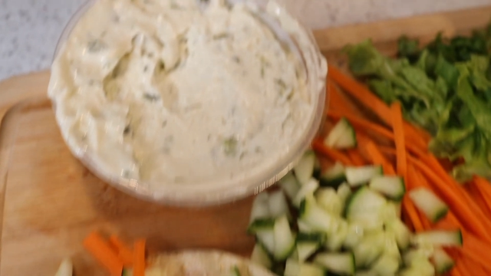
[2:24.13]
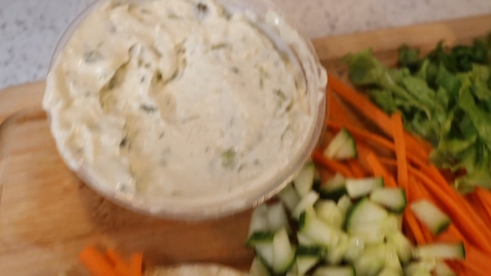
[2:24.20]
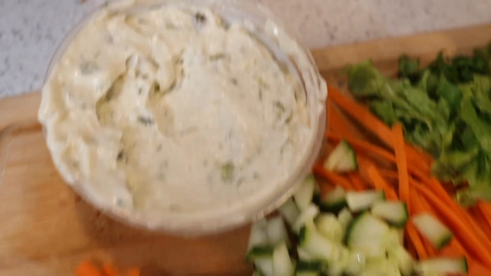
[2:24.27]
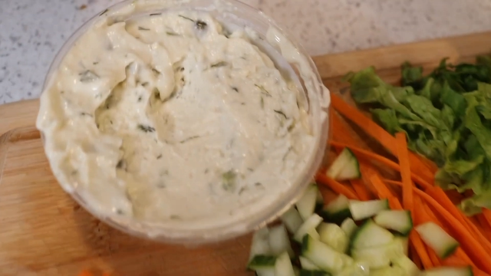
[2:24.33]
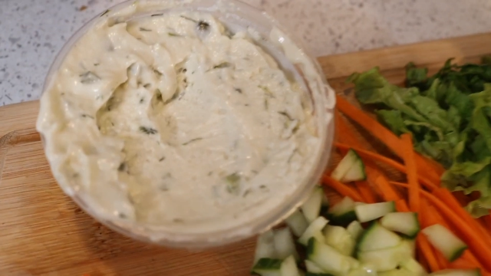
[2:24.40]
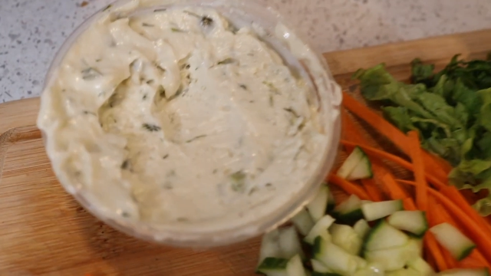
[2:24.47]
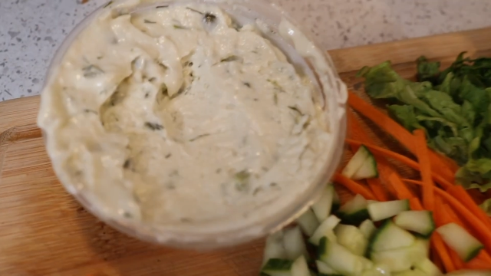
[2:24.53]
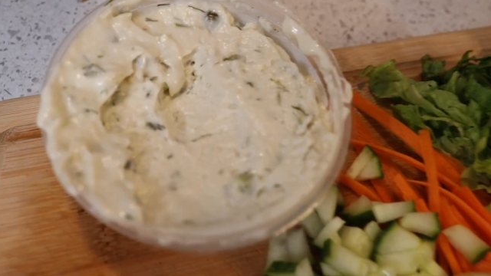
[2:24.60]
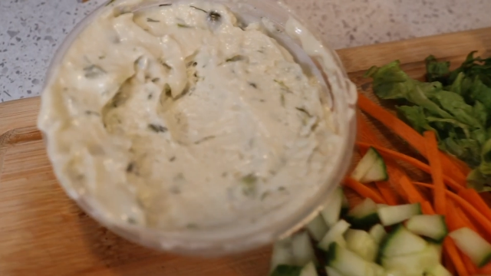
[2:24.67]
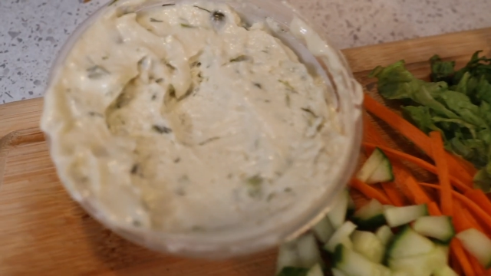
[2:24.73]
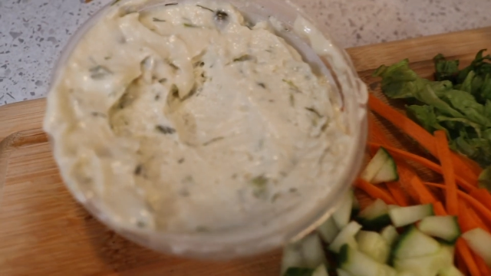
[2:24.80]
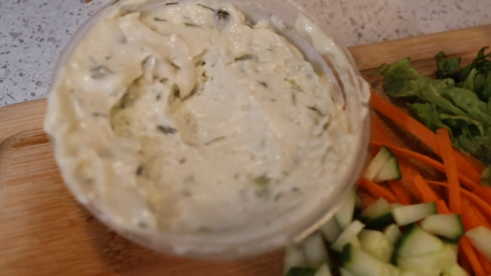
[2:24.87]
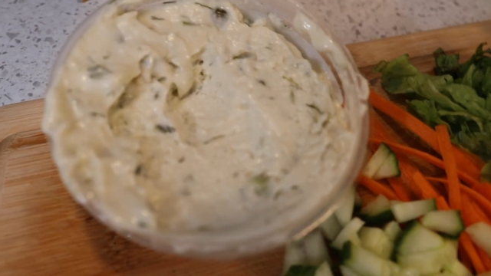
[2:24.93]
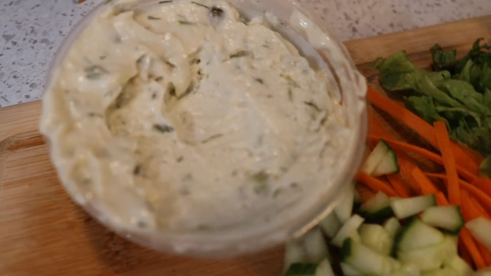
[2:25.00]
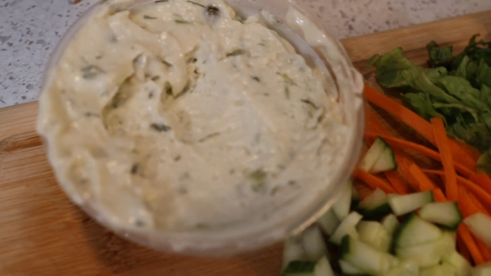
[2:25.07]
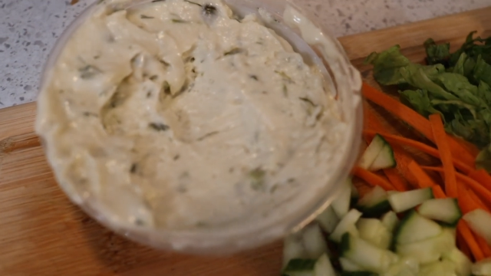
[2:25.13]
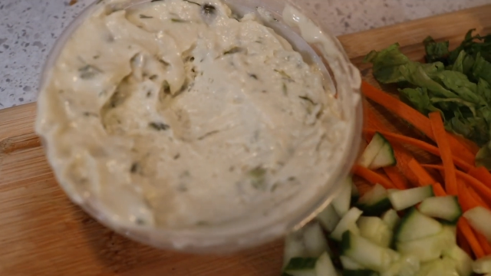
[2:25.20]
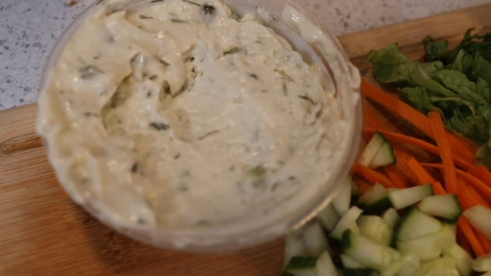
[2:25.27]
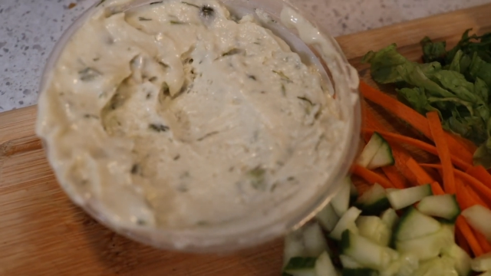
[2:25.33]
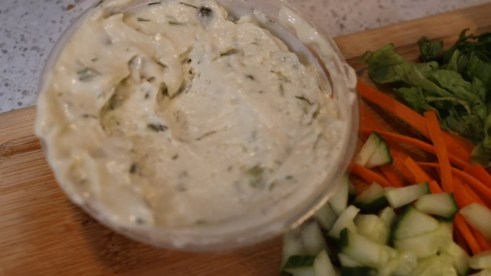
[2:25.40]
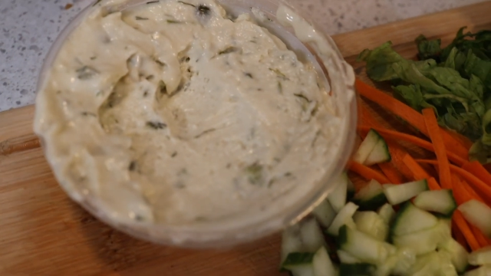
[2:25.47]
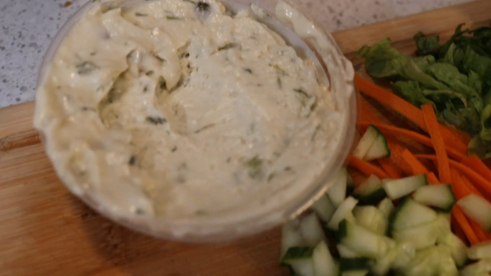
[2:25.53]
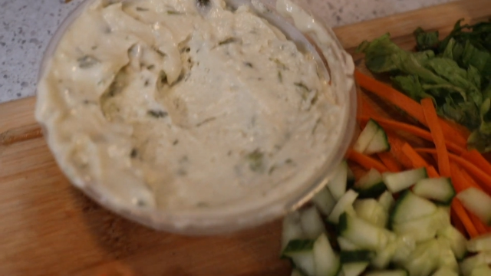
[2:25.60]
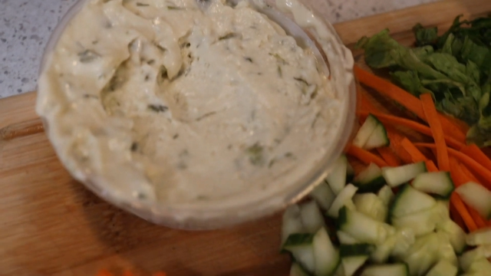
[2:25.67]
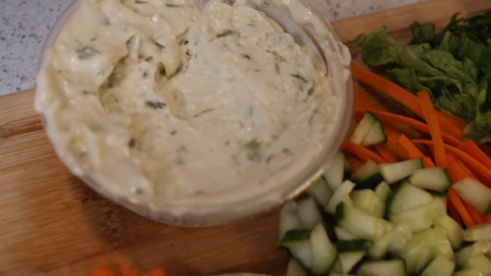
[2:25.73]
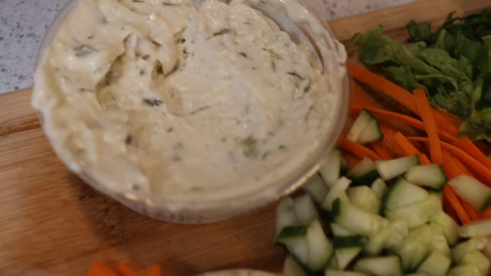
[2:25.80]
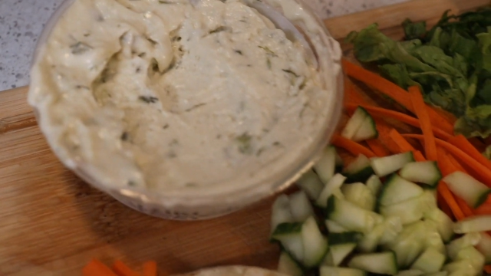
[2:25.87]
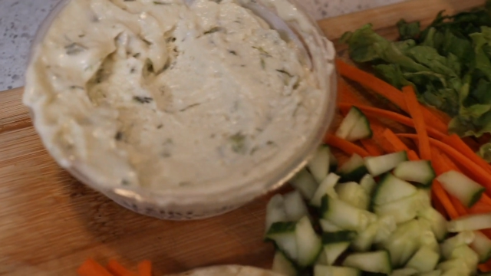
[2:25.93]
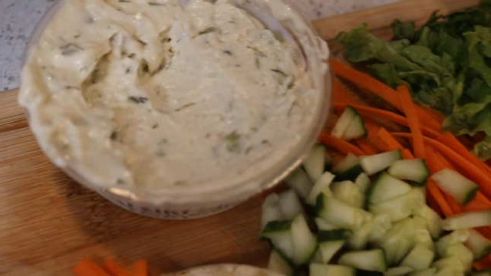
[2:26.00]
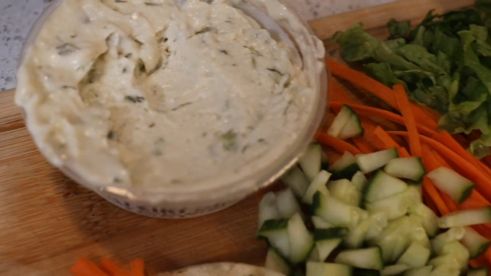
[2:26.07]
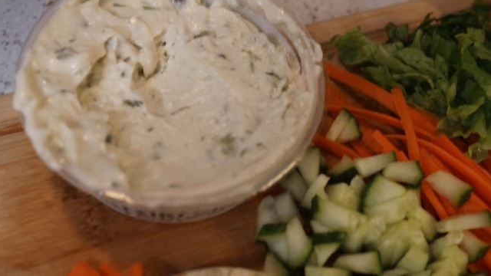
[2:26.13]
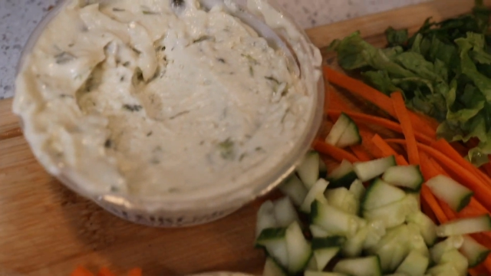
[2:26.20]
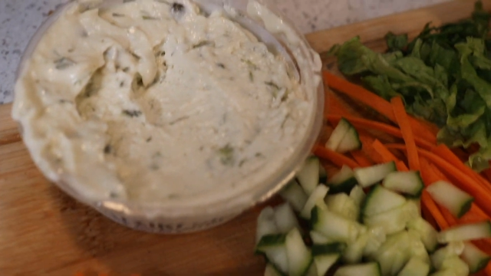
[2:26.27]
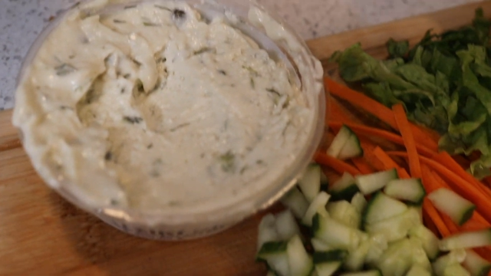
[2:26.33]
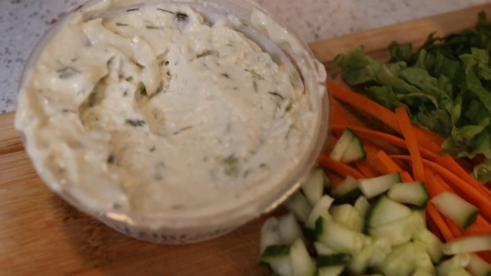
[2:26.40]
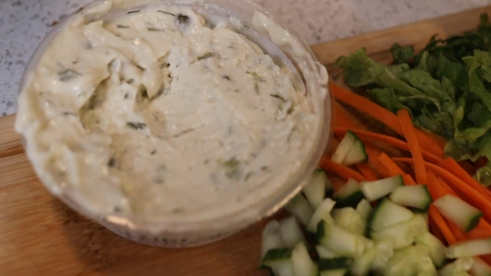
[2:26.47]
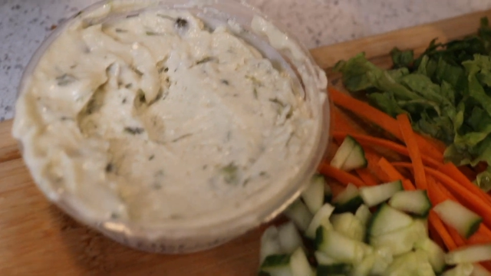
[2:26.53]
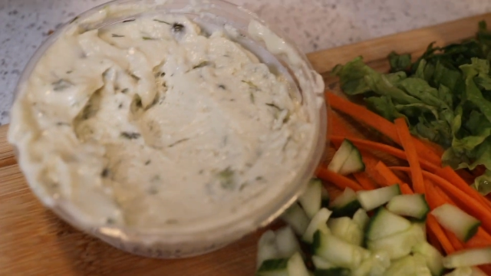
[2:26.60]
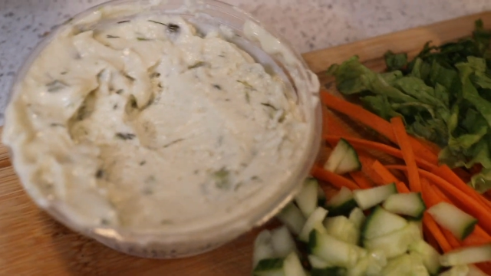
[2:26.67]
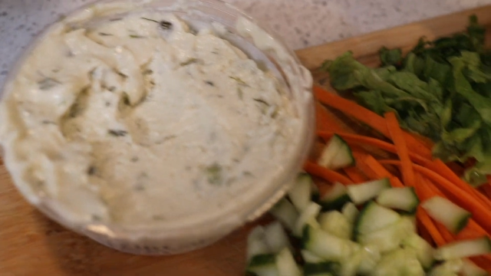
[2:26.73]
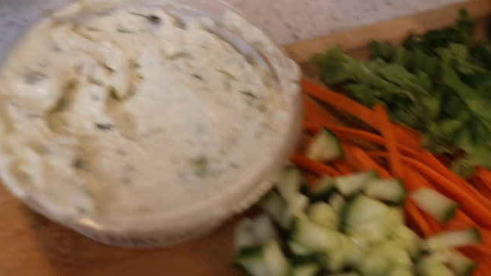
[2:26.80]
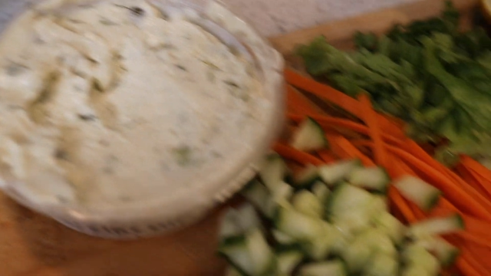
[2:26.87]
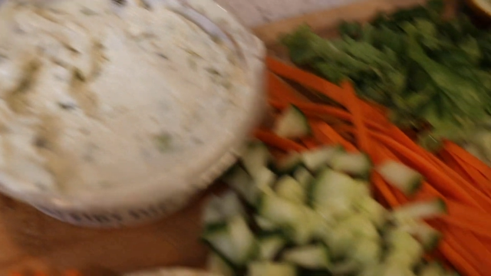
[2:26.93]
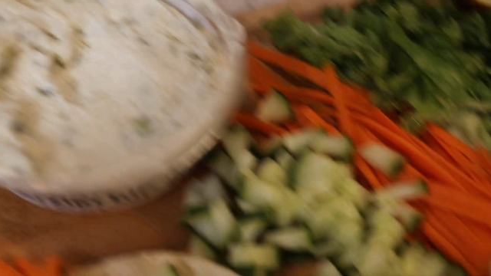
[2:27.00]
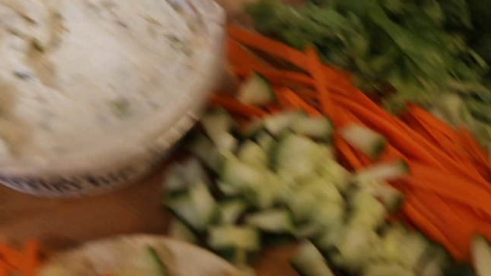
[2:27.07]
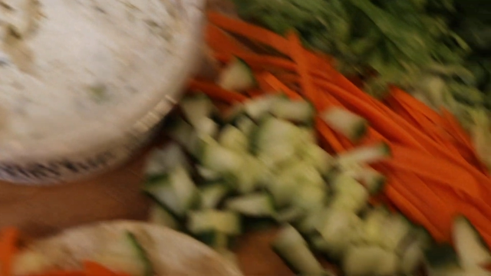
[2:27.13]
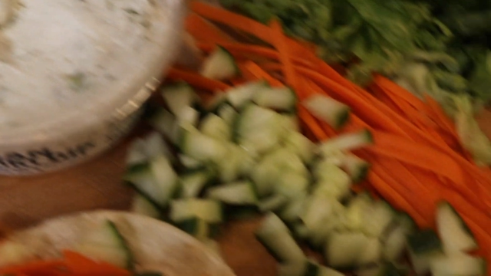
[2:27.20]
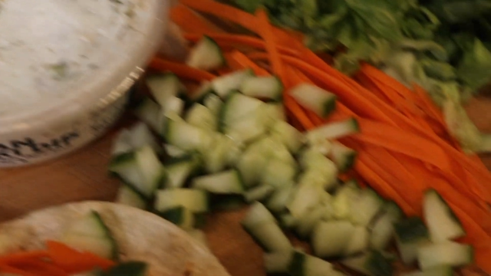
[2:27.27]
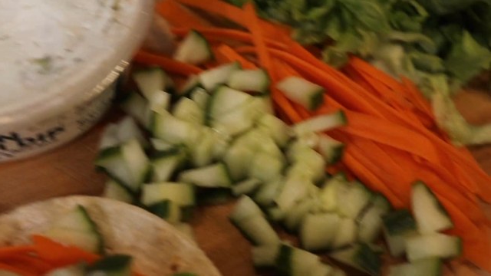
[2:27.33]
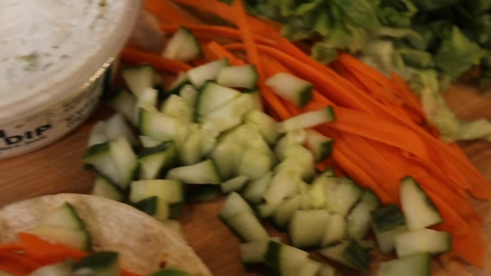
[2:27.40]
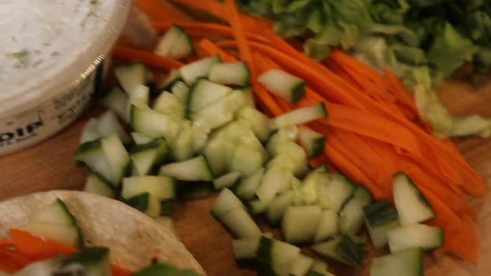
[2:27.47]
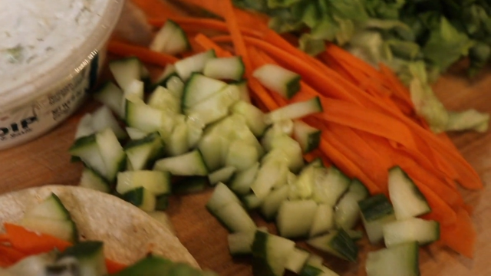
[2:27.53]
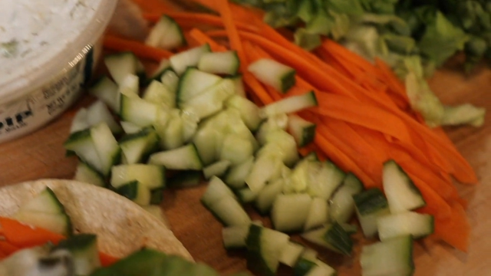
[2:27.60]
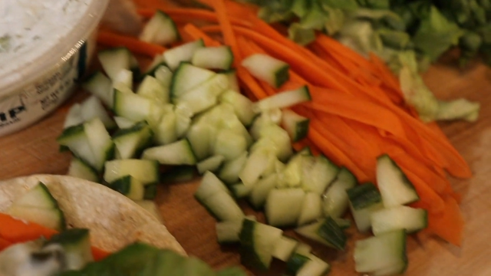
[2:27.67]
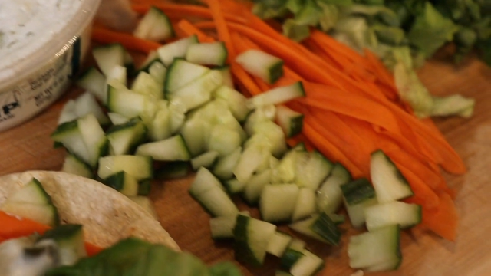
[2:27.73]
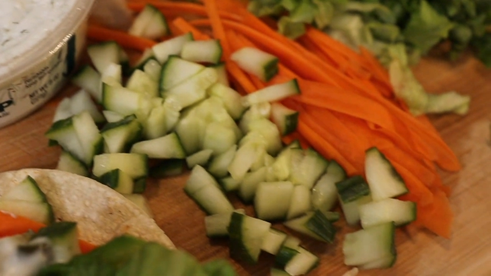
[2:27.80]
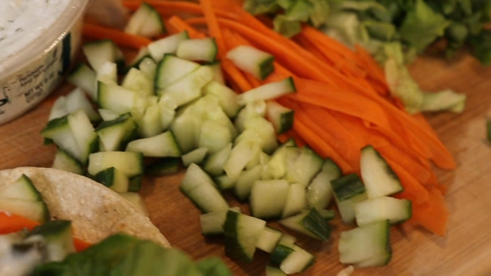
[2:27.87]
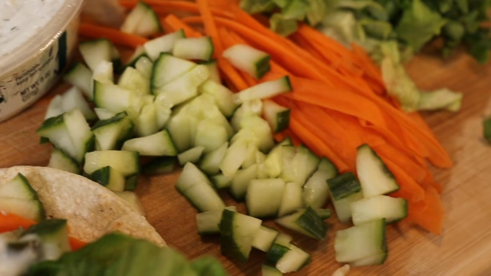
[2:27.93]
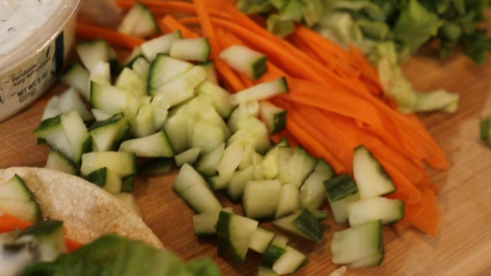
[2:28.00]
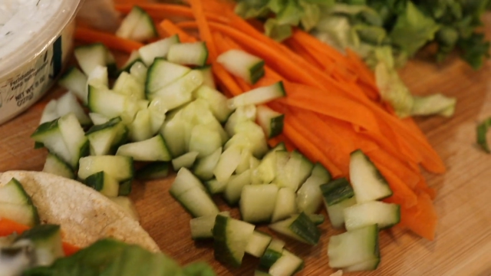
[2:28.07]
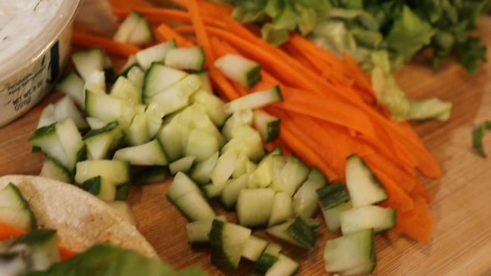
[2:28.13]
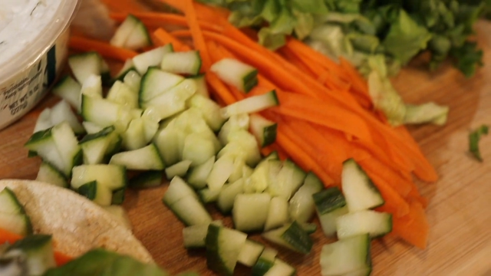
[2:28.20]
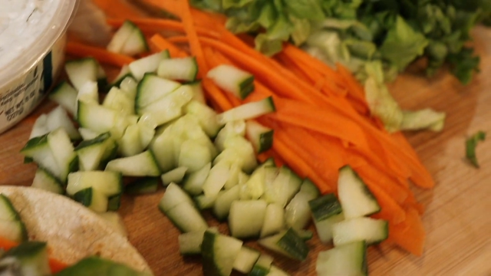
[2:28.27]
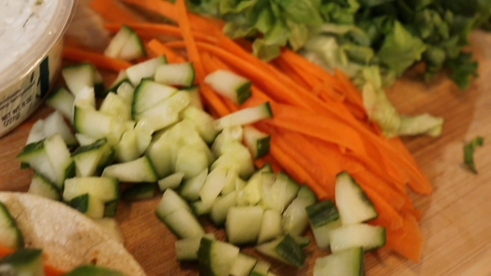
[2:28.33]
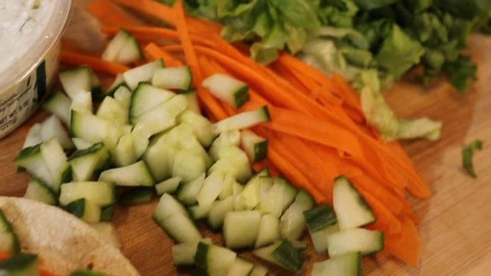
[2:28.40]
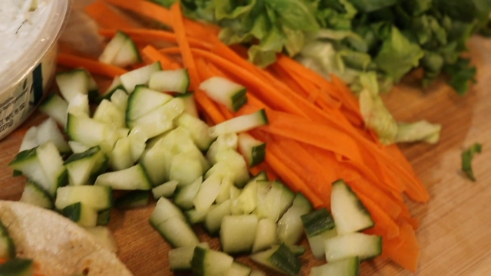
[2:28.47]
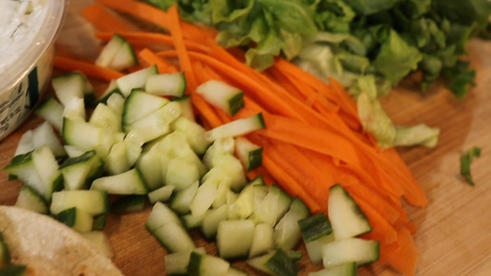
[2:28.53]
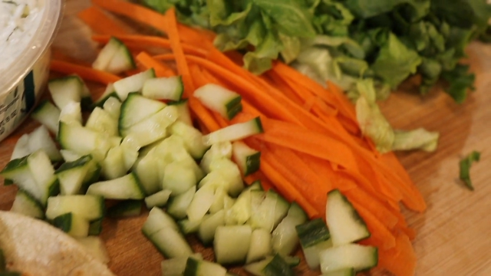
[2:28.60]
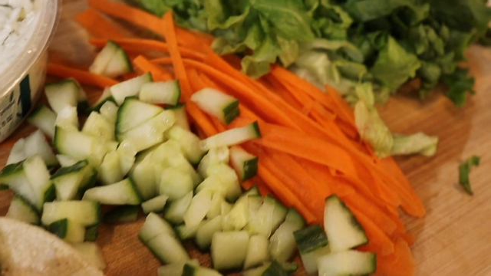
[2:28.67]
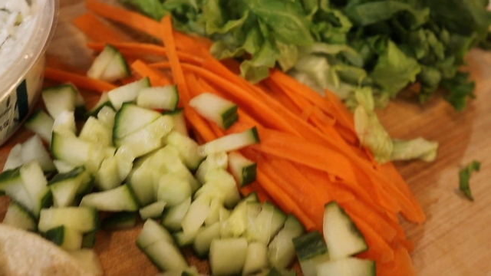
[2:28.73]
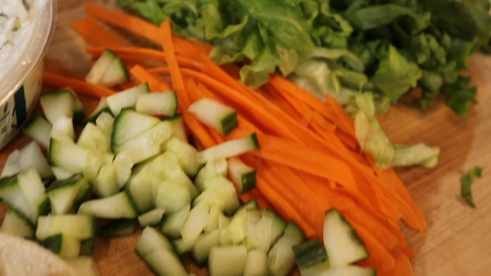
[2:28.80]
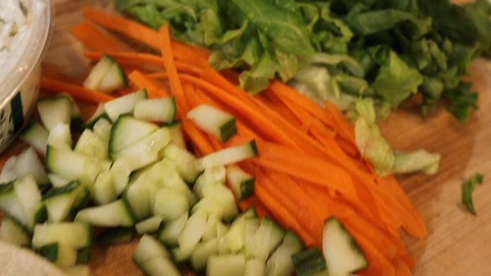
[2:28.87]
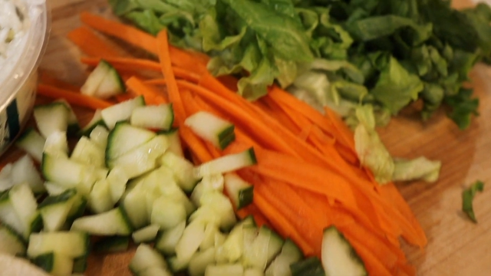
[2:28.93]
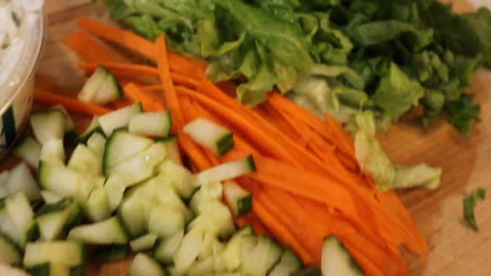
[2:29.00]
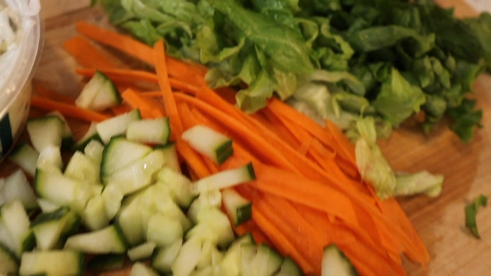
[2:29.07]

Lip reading: No face is visible, so there are no lips to read.